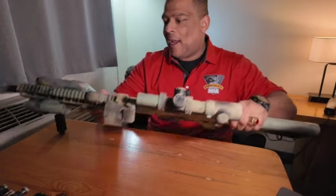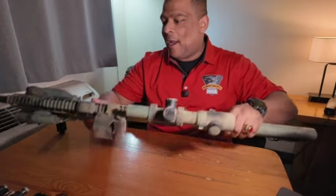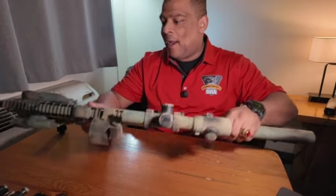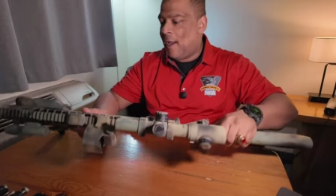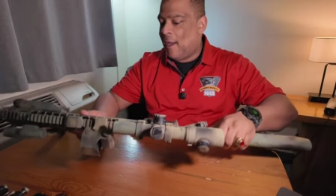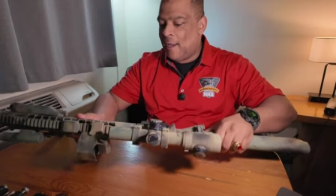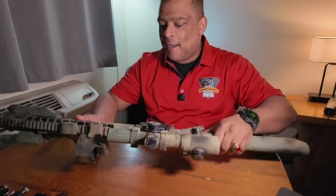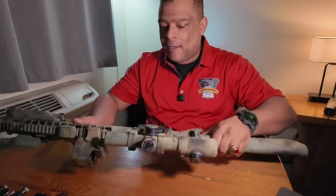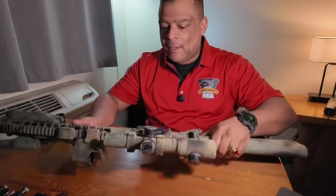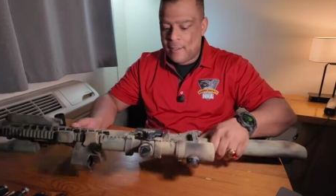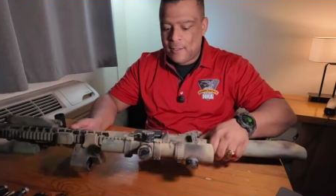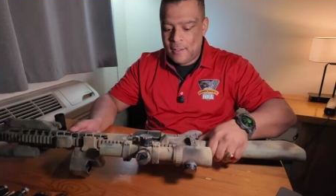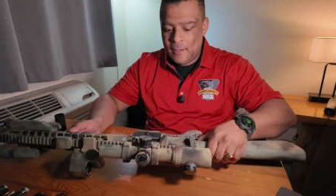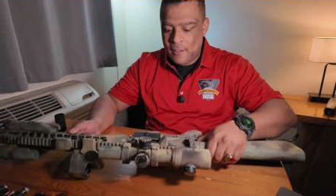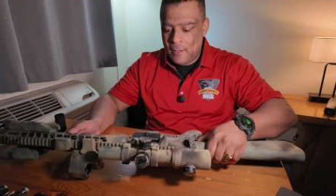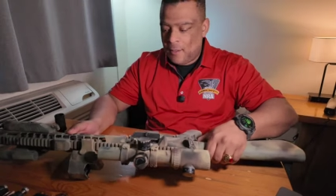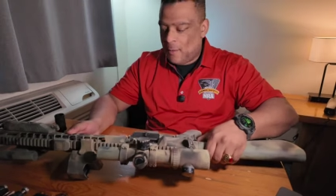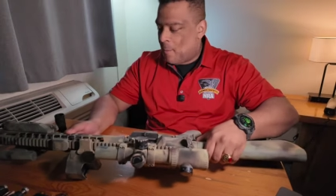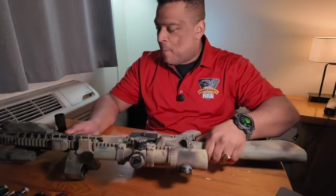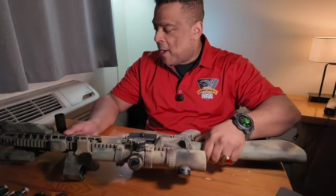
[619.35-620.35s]
And
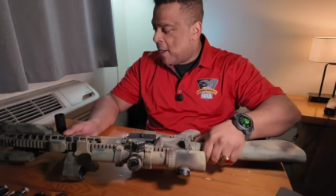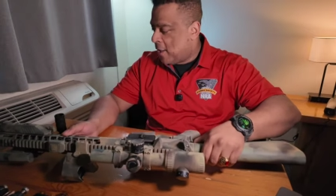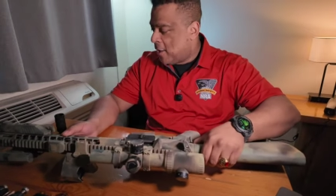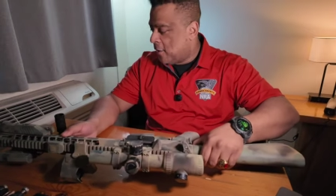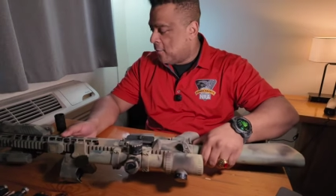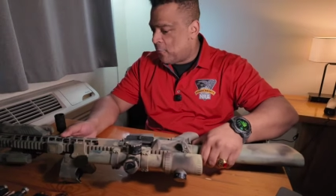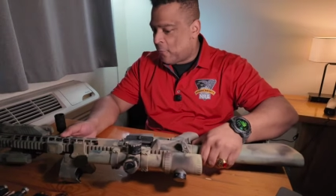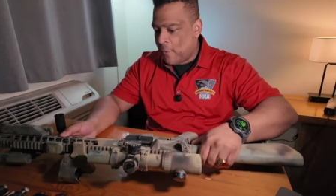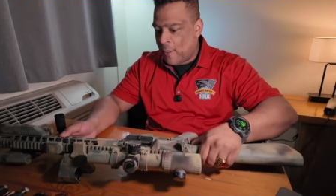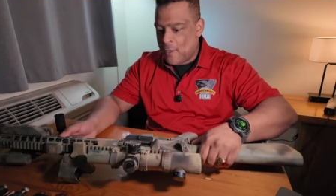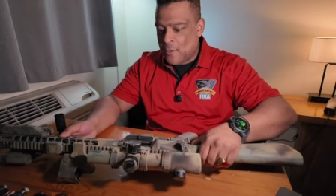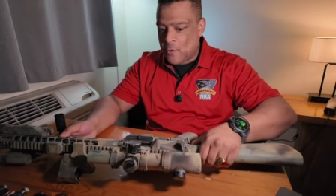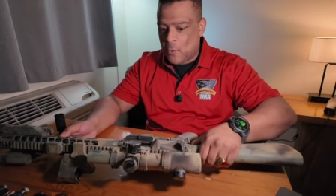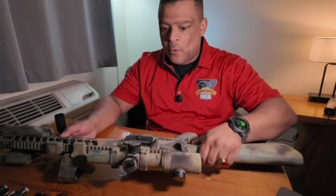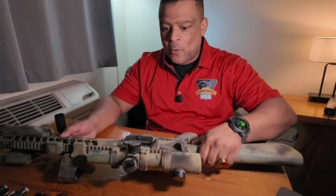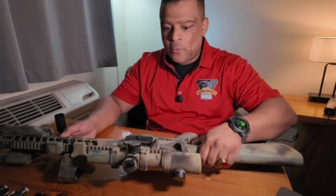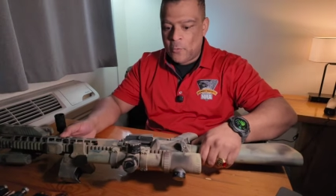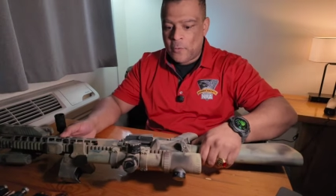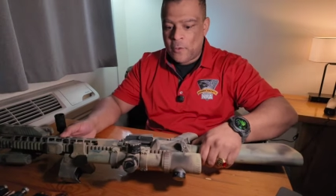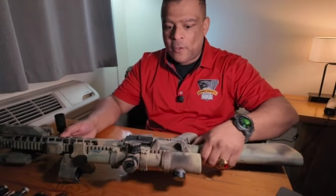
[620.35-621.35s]
my good friends
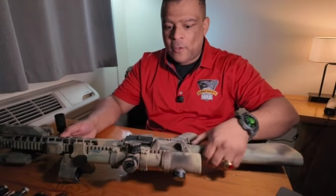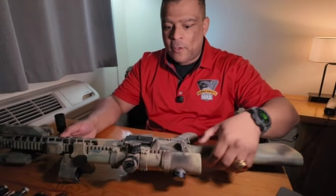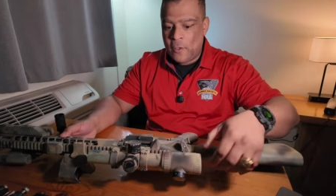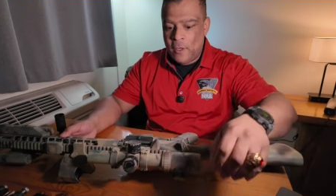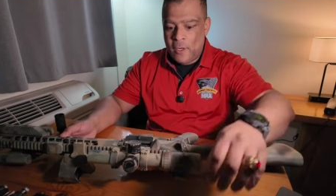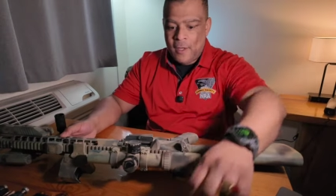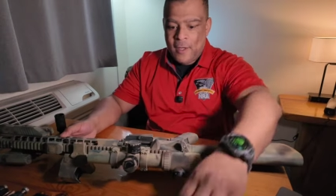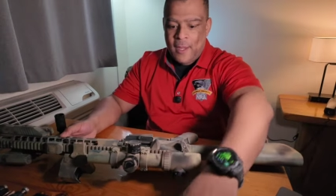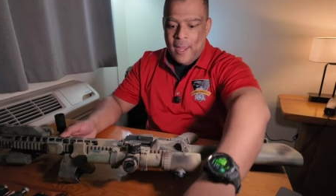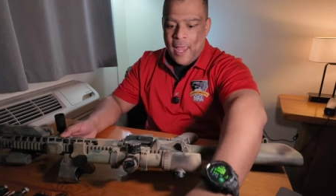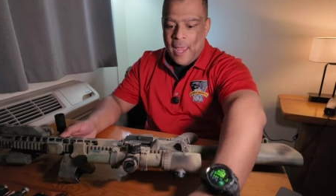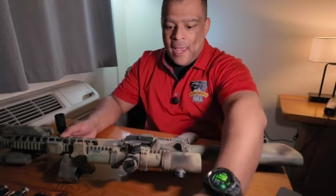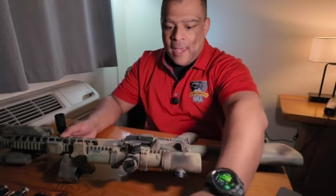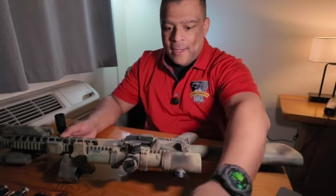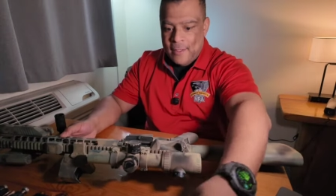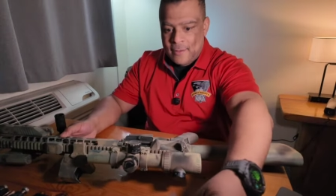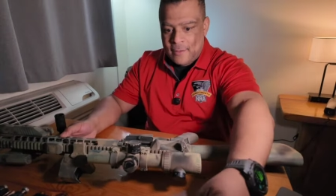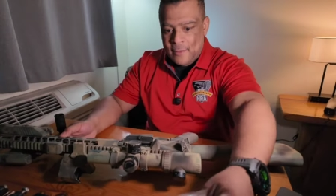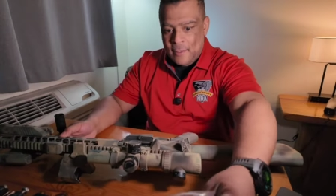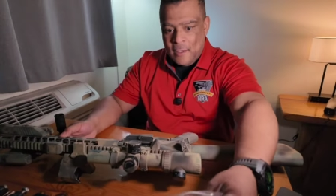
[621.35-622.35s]
over
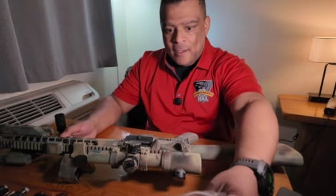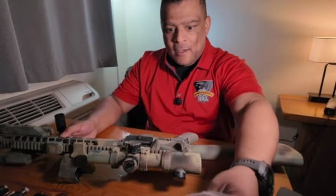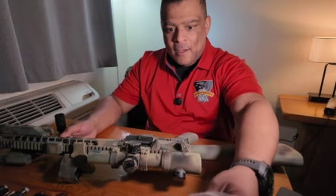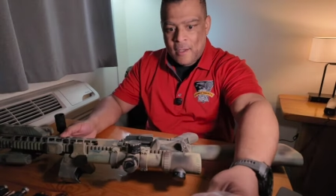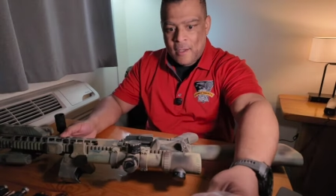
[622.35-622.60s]
at